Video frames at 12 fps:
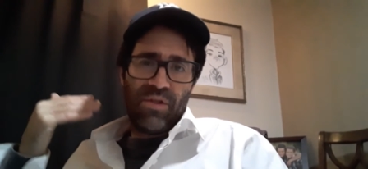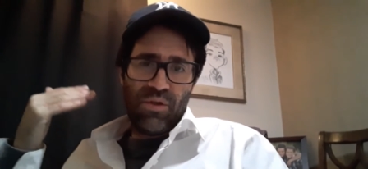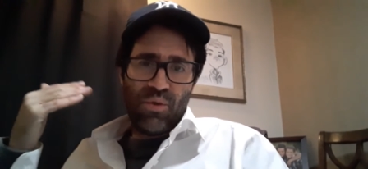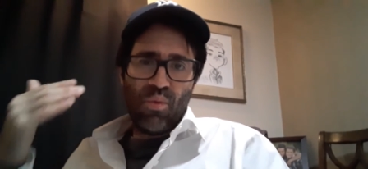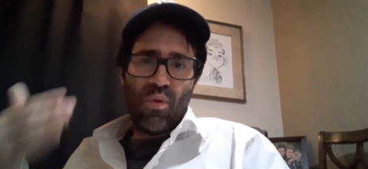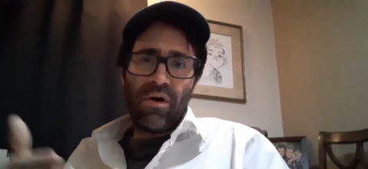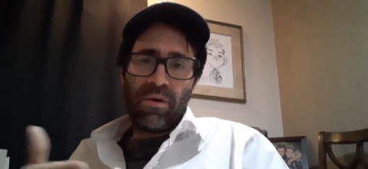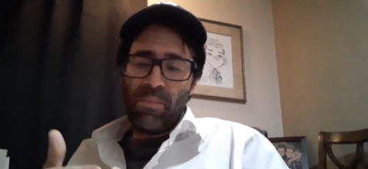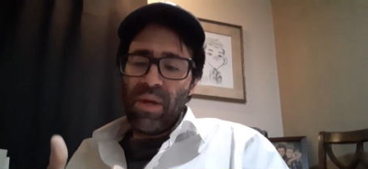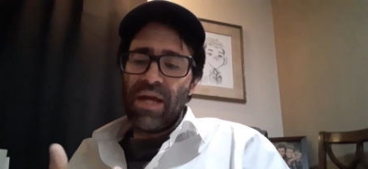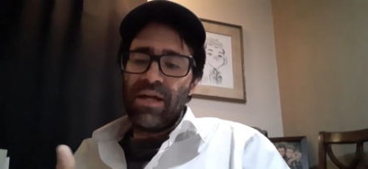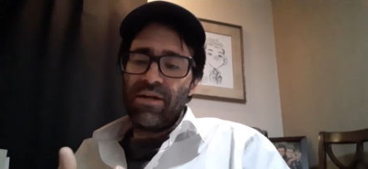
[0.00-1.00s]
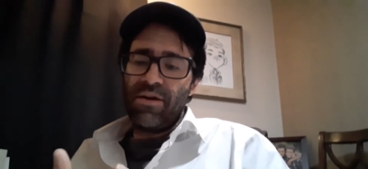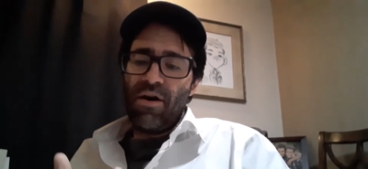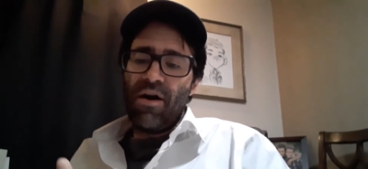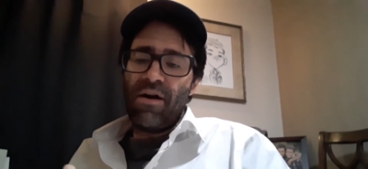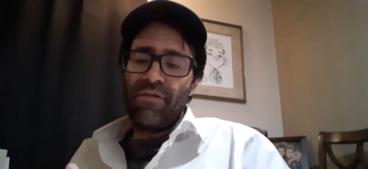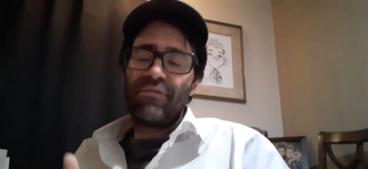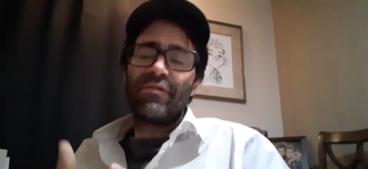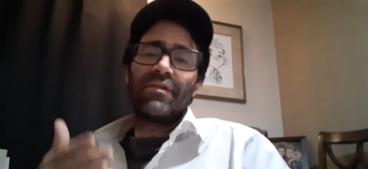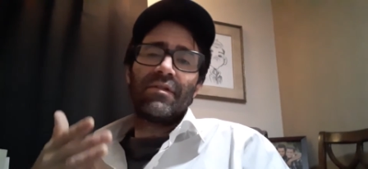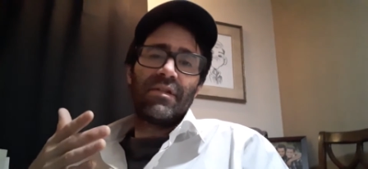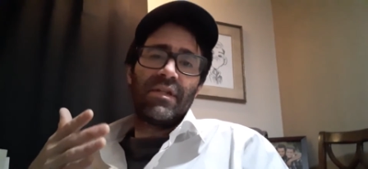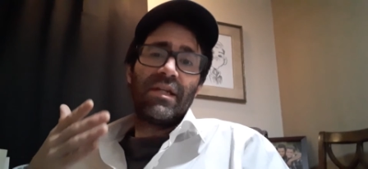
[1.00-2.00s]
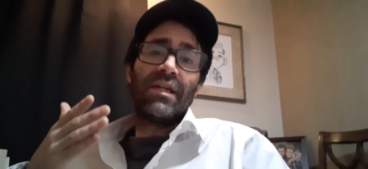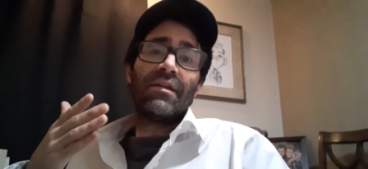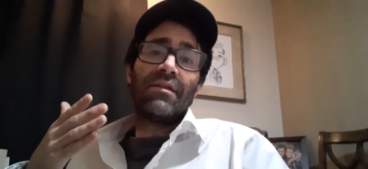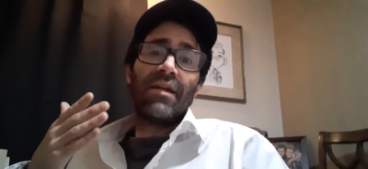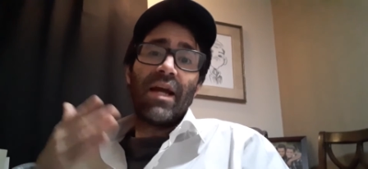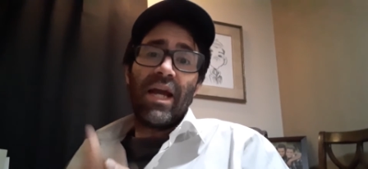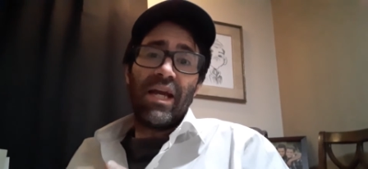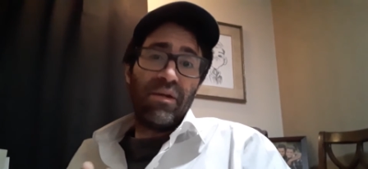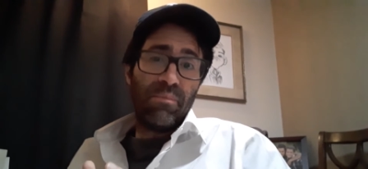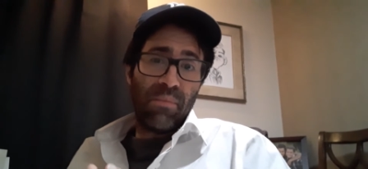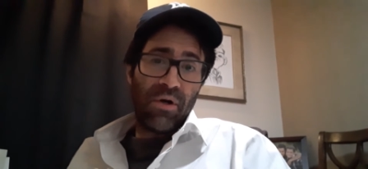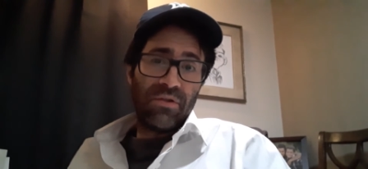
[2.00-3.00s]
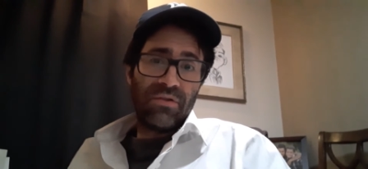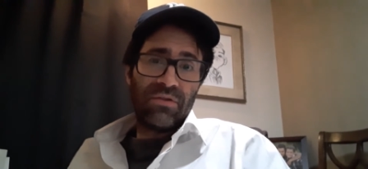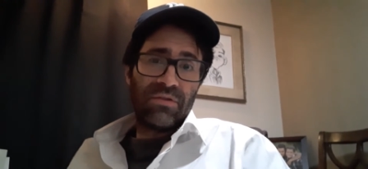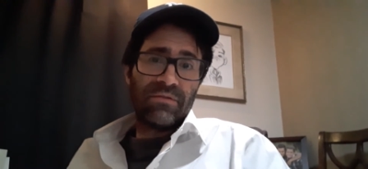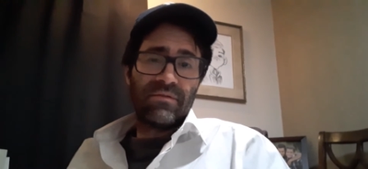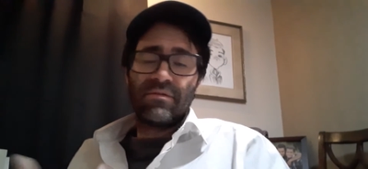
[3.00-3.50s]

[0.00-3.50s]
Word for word: You want to pay it off in 8 months.